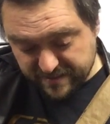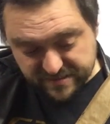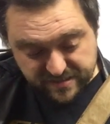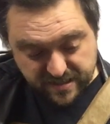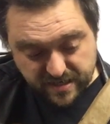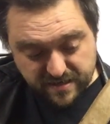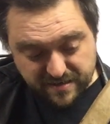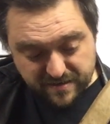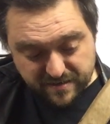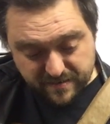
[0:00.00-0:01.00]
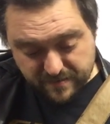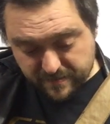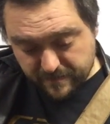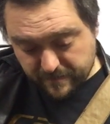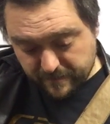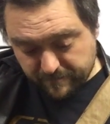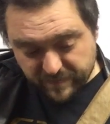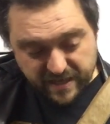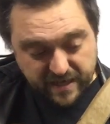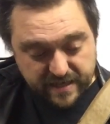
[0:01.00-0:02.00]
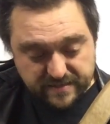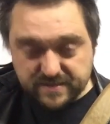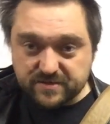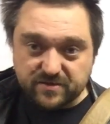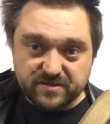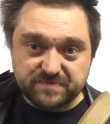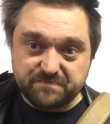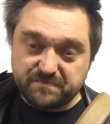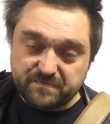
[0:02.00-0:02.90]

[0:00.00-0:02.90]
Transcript: C, it starts